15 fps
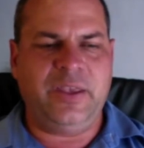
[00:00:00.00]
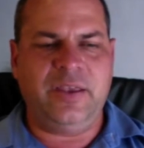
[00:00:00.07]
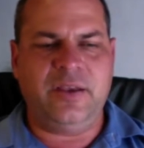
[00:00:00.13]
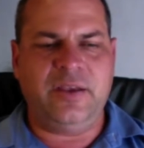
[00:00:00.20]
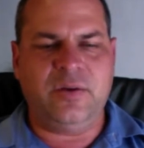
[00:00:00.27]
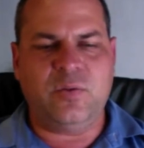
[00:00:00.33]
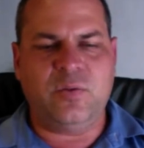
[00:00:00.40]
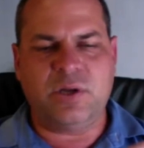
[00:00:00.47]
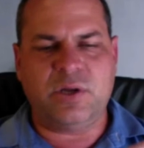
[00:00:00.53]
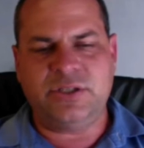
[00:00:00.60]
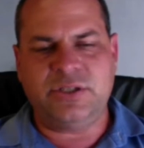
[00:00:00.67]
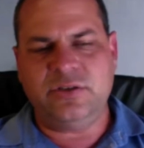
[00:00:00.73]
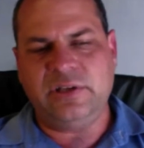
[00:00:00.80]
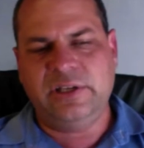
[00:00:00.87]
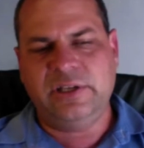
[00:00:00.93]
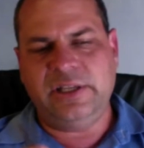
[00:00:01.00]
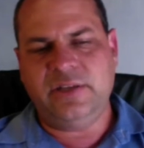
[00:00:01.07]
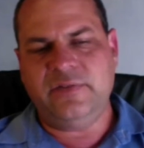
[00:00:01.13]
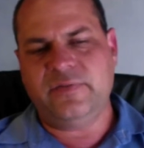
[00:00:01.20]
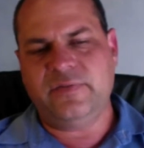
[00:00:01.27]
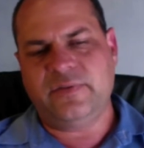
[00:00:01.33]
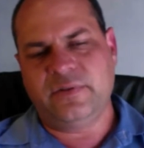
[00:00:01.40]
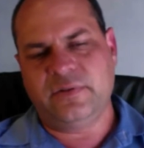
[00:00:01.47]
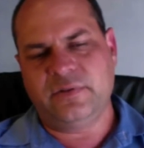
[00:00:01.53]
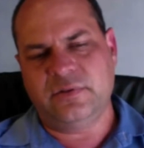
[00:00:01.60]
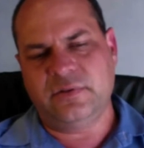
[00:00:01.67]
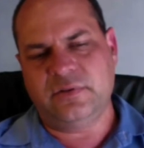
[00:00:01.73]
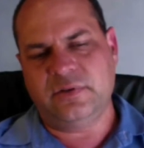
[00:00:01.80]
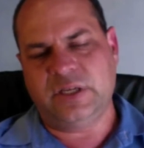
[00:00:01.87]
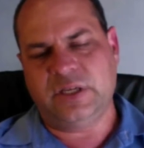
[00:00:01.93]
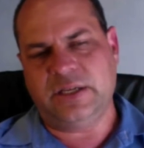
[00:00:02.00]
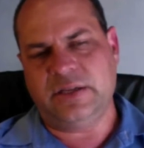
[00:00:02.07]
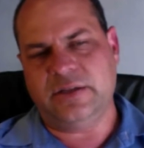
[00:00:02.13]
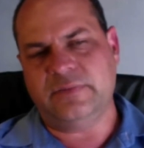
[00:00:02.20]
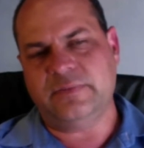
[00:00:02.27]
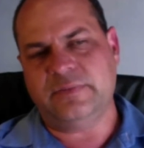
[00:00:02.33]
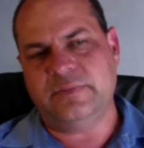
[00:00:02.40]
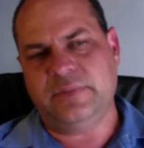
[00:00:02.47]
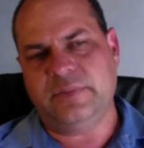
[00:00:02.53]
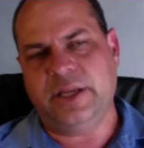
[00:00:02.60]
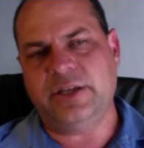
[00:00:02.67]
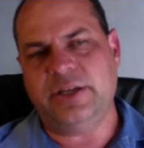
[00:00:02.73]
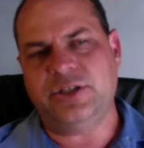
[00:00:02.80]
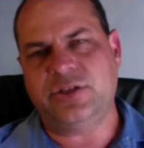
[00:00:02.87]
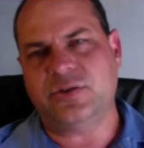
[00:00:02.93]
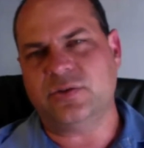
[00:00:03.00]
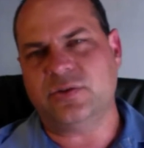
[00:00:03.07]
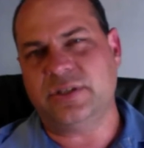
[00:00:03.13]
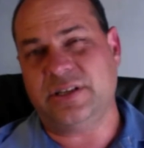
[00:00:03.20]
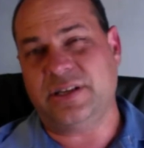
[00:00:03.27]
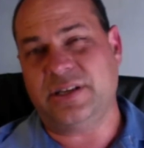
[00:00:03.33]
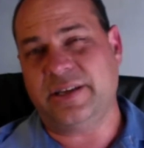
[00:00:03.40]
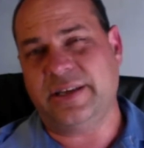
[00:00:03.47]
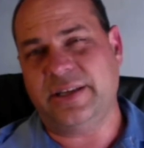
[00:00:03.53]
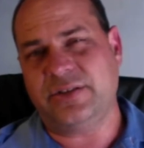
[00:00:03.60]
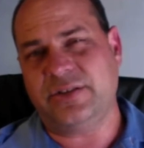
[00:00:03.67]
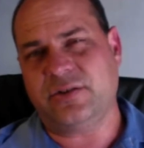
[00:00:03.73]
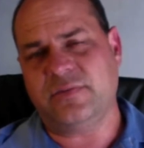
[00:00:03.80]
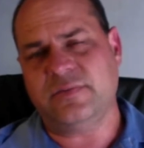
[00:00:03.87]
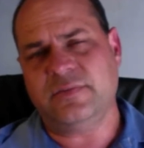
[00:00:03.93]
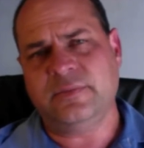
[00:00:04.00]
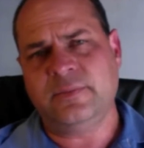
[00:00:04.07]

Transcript: Once you leave energy sources like Eskom